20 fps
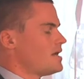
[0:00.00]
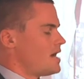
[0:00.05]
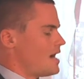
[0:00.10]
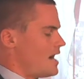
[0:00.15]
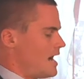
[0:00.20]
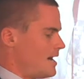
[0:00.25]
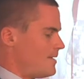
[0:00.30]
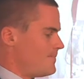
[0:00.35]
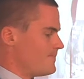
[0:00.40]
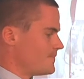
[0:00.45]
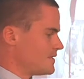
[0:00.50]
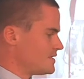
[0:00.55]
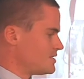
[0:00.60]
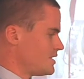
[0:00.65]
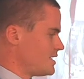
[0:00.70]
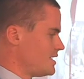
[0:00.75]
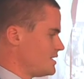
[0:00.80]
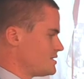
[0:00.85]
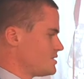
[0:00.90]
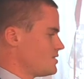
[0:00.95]
Um,
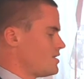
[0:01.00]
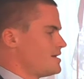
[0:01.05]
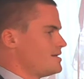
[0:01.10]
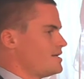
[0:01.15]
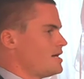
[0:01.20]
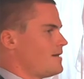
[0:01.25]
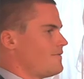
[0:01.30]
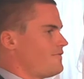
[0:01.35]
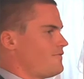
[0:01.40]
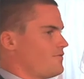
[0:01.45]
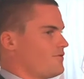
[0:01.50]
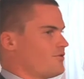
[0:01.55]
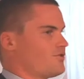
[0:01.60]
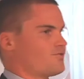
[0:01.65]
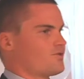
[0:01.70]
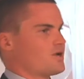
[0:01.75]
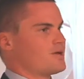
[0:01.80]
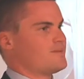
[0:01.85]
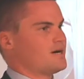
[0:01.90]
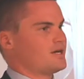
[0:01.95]
so he signed up for a
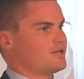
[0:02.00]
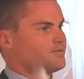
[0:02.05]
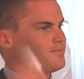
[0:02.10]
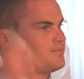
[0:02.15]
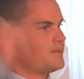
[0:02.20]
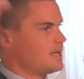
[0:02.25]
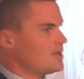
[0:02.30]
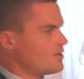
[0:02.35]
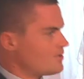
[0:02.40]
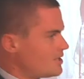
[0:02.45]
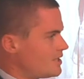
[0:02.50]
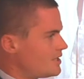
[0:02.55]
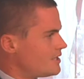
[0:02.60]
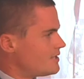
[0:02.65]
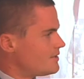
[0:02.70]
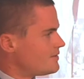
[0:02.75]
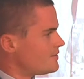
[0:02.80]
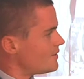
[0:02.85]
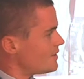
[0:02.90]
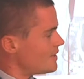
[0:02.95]
three-month period
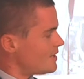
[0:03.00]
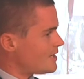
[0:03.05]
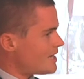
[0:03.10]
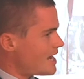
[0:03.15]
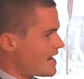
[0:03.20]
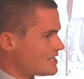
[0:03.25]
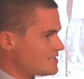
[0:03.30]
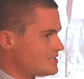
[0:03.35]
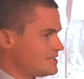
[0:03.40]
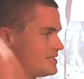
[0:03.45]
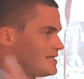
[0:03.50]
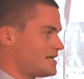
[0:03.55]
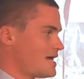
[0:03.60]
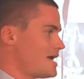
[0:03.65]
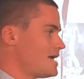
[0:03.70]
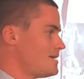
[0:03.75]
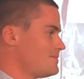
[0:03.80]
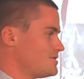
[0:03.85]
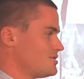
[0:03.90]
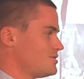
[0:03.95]
and actually
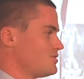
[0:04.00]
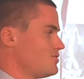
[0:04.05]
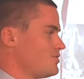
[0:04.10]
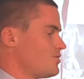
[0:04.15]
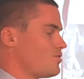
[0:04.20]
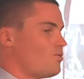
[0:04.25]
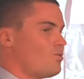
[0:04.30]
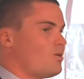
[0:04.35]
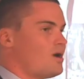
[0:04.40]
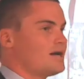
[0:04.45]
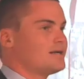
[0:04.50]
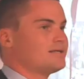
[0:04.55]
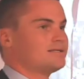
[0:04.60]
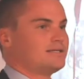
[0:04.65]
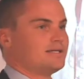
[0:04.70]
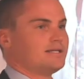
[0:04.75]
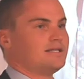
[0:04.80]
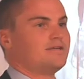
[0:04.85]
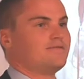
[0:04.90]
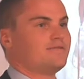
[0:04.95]
came to quite a
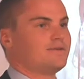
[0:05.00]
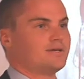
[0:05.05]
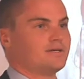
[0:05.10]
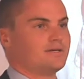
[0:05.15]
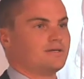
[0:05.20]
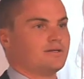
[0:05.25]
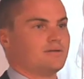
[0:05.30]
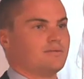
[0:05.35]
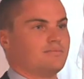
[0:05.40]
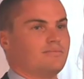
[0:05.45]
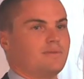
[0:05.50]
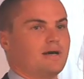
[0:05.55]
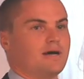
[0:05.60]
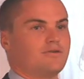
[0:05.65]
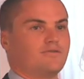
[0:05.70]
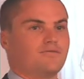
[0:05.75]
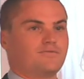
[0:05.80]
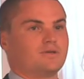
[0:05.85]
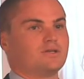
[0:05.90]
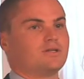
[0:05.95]
significant
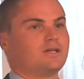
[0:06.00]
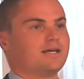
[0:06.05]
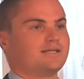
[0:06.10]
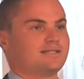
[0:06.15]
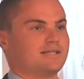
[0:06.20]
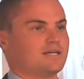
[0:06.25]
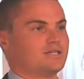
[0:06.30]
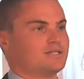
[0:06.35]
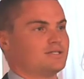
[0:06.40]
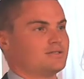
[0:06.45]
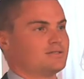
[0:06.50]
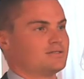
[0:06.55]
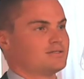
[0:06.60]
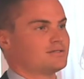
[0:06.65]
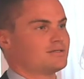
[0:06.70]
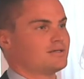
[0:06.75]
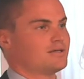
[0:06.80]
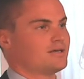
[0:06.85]
amount of realizations.